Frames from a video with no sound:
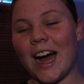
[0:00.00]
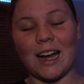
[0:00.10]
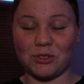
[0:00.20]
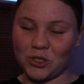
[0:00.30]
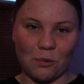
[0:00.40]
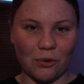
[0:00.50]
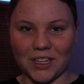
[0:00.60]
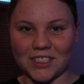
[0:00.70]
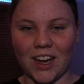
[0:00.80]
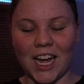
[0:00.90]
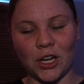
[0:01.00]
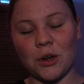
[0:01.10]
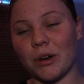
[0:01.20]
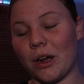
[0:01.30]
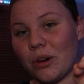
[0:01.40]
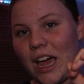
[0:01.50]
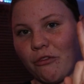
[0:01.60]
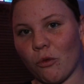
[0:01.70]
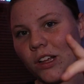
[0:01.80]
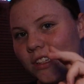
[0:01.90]
I'm super excited, but I want to
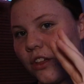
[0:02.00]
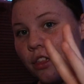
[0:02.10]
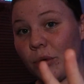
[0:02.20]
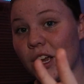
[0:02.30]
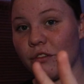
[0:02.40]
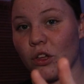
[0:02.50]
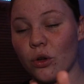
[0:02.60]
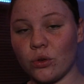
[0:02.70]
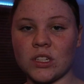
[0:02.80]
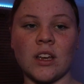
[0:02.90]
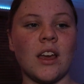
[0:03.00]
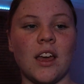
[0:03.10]
have 1 to 3 of those.